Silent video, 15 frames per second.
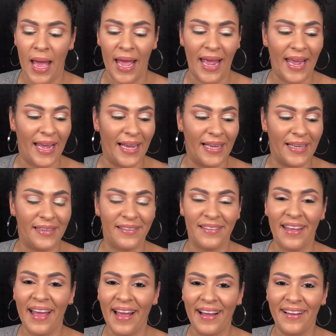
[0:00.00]
And
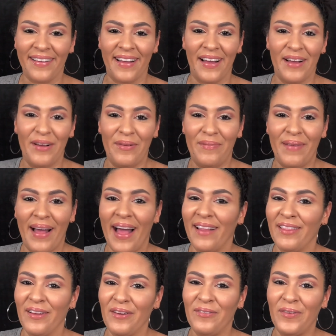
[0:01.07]
yeah, I
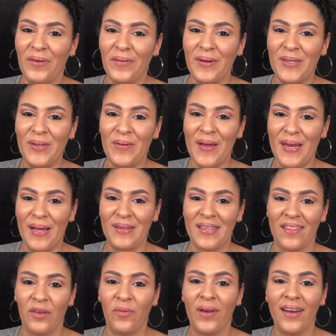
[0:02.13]
look forward to announcing
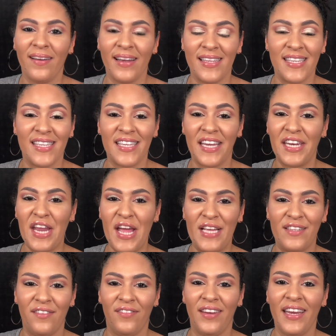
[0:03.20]
the winner in
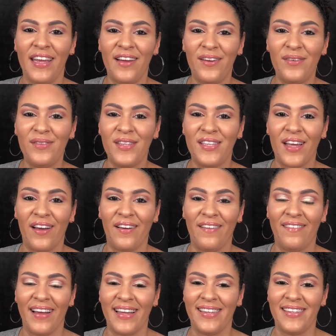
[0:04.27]
Sunday's video.
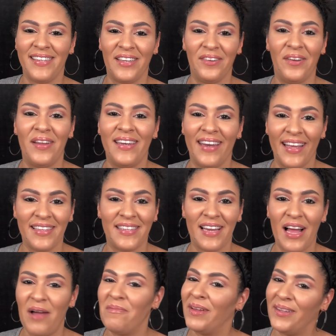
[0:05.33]
So until next
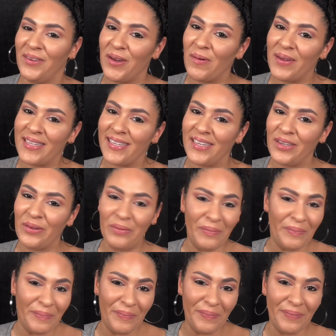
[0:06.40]
time, you know what to do.
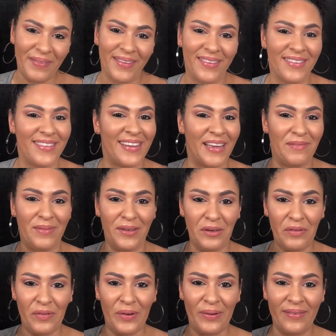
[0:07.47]
Stay
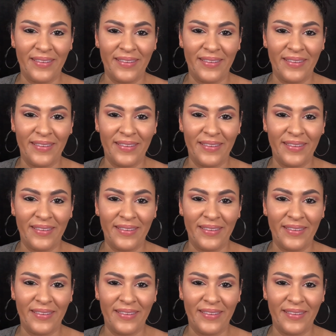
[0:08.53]
beautiful.